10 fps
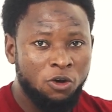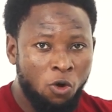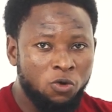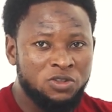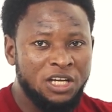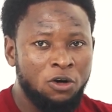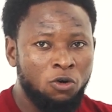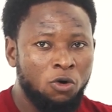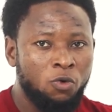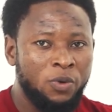goes a
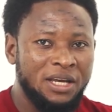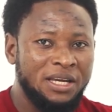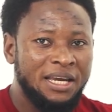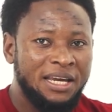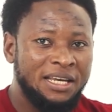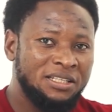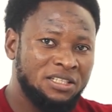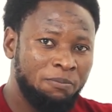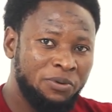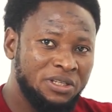long way in
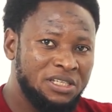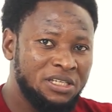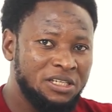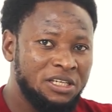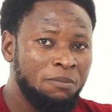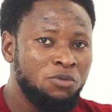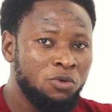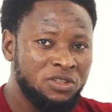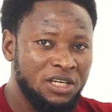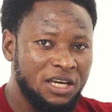interpreting the
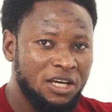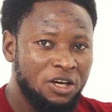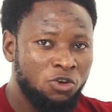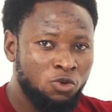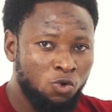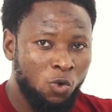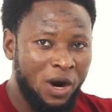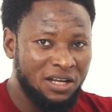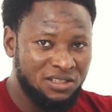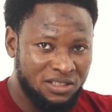music you
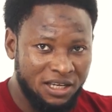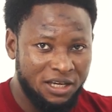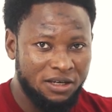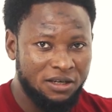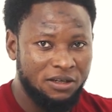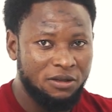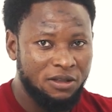are singing.